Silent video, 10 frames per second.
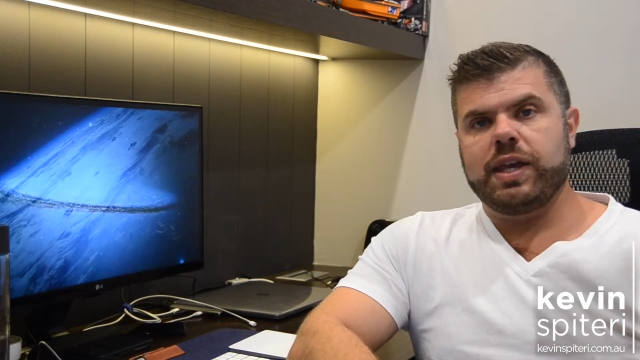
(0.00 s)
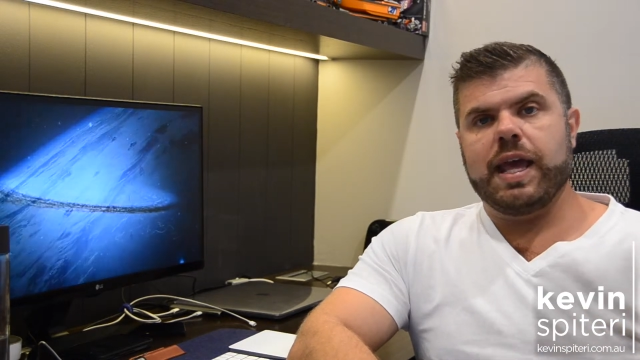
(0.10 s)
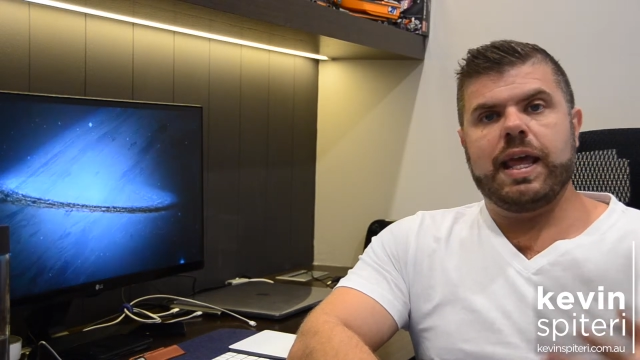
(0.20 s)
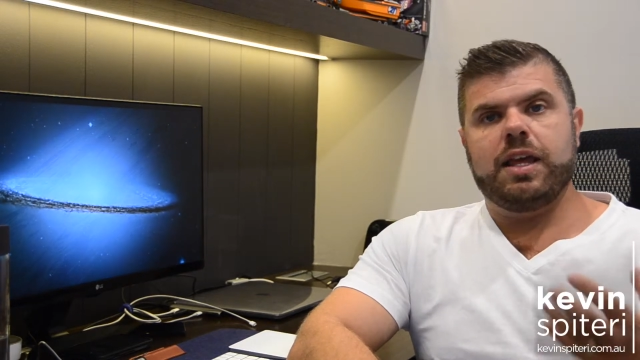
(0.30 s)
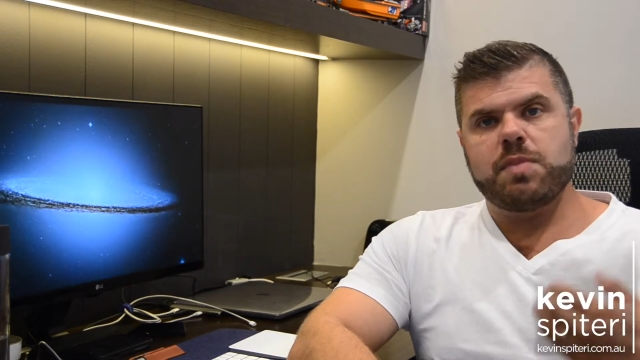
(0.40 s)

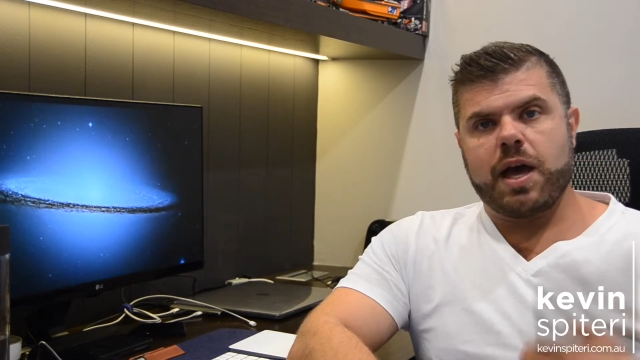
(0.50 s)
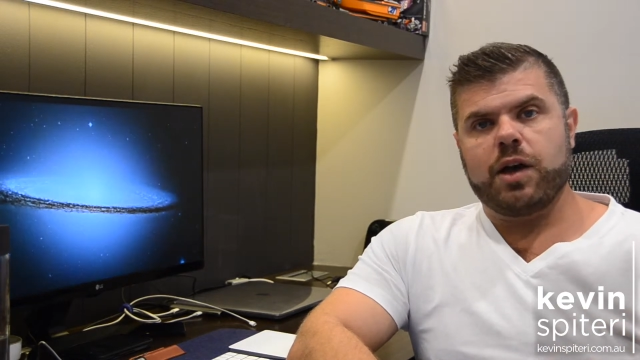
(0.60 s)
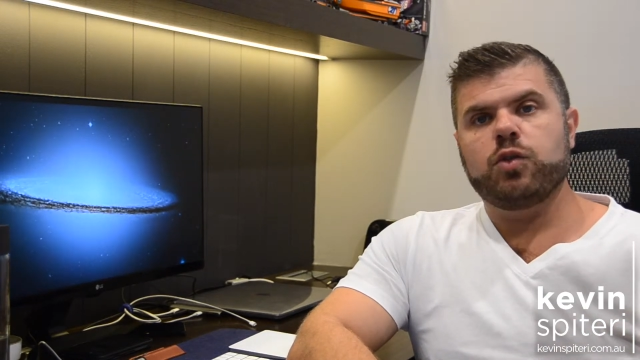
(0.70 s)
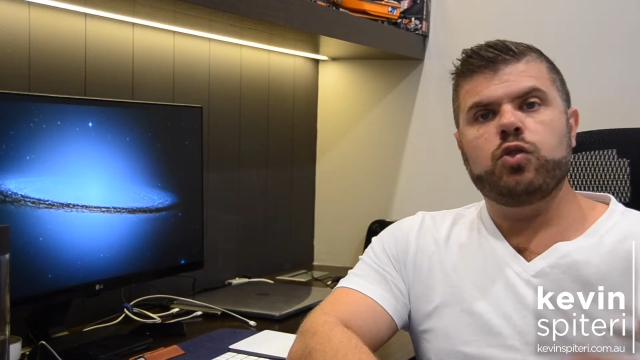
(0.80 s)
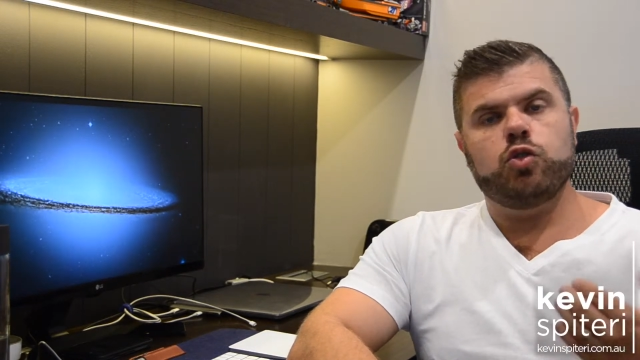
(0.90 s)
get
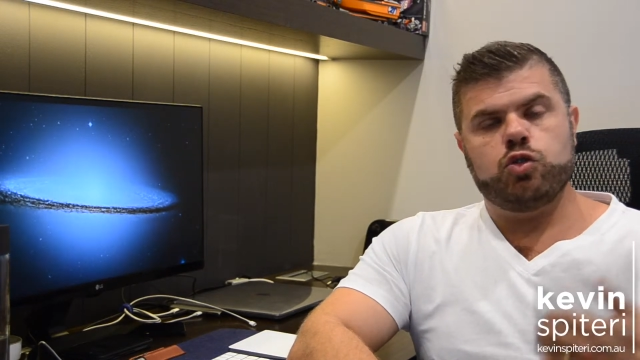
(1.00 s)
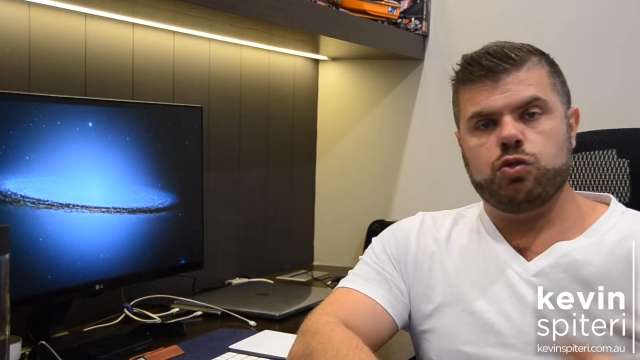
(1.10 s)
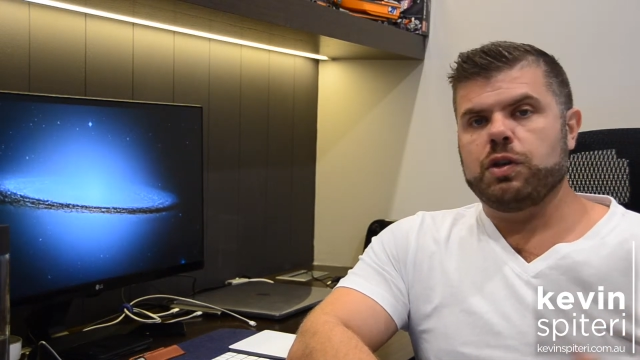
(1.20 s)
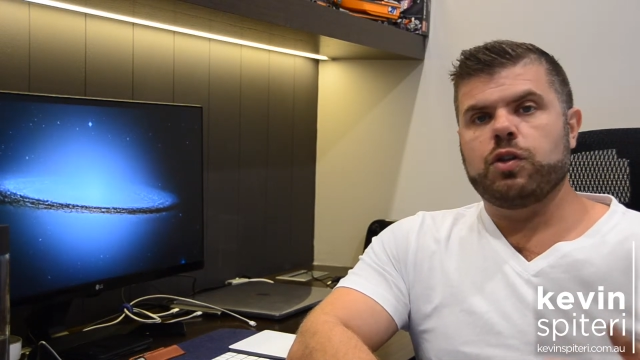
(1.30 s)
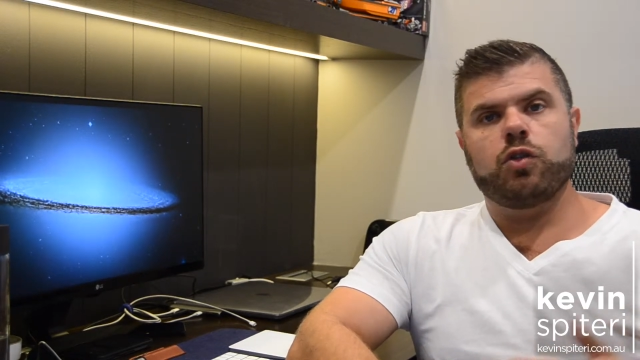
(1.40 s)
emails
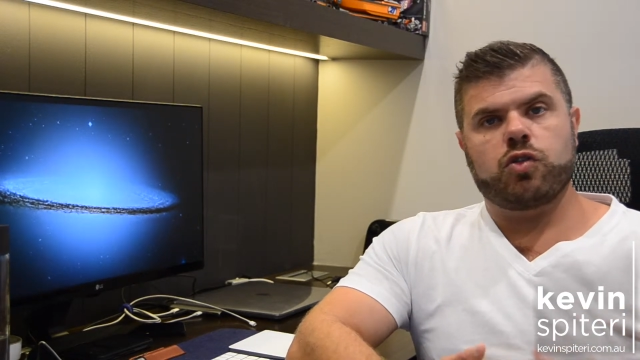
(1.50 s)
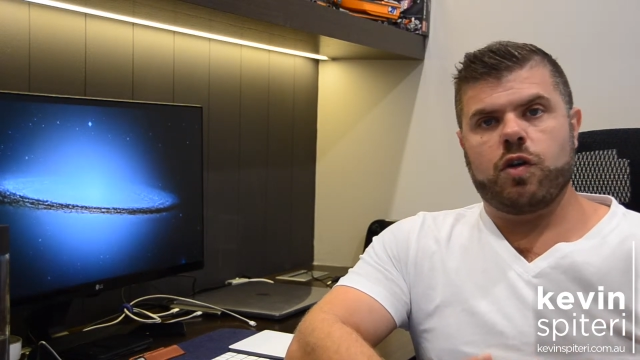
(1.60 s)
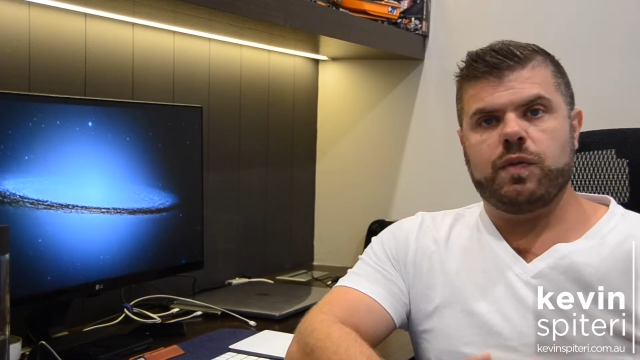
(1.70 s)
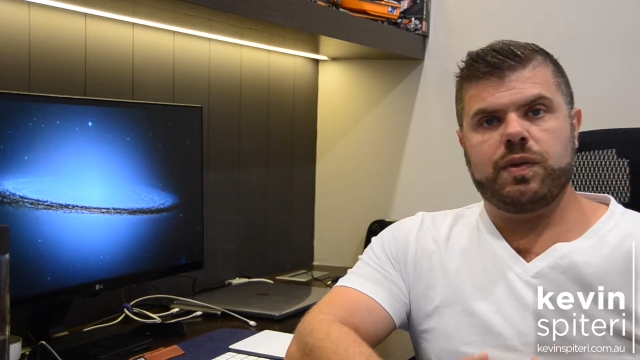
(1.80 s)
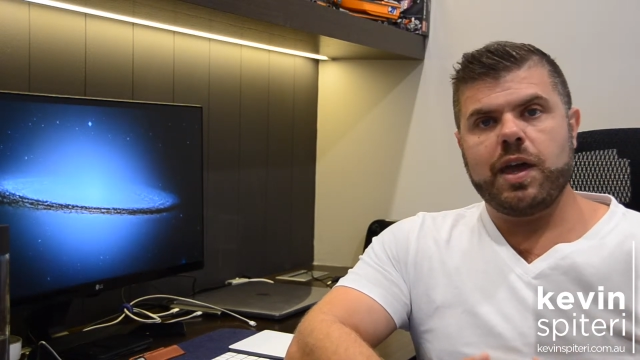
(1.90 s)
during those
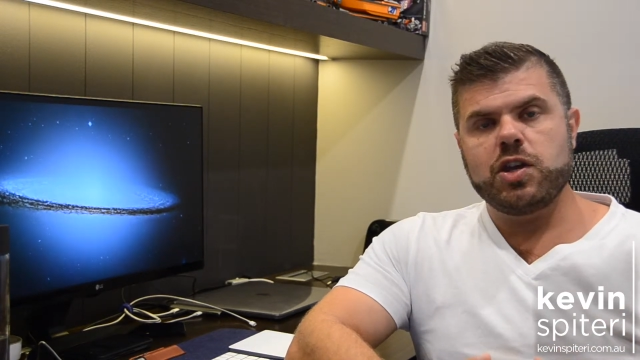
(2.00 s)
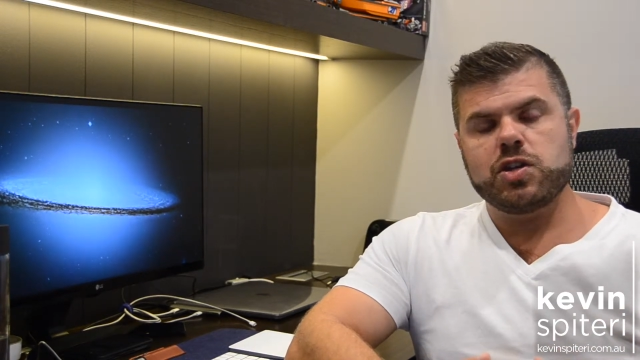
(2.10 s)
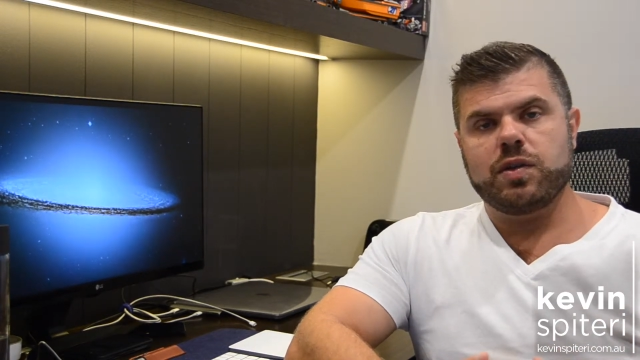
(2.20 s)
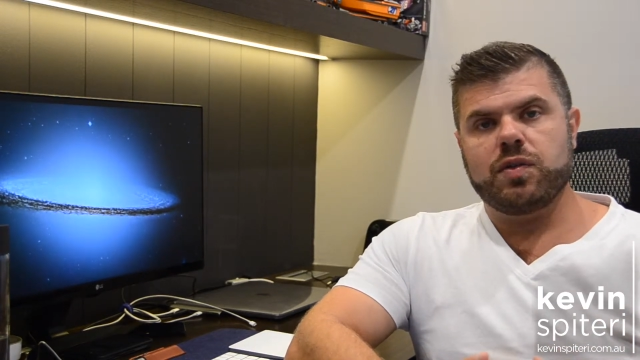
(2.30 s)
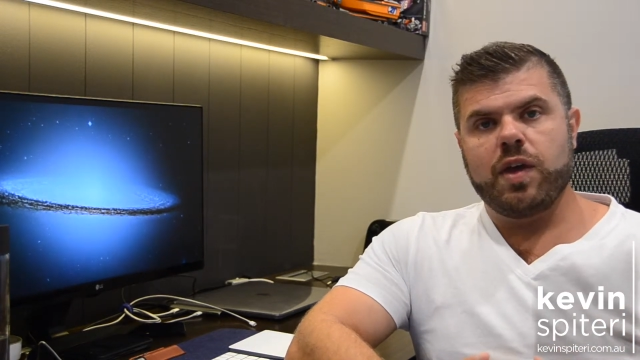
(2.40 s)

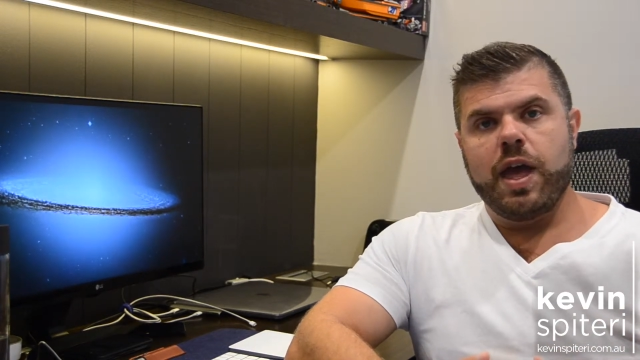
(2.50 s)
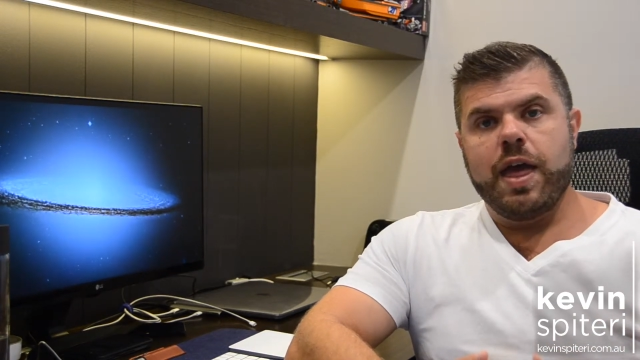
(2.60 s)
conversations.